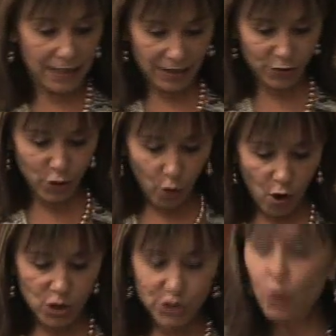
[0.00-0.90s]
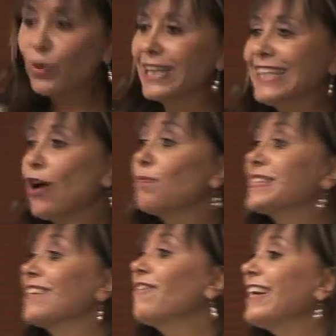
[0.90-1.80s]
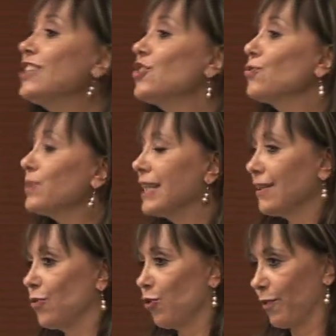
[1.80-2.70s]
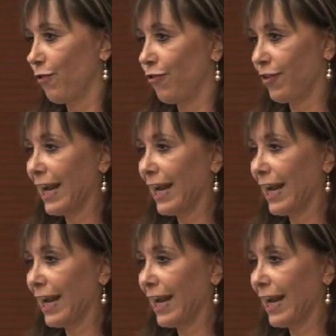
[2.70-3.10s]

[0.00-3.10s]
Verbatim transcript: You know, also we did observation with that group of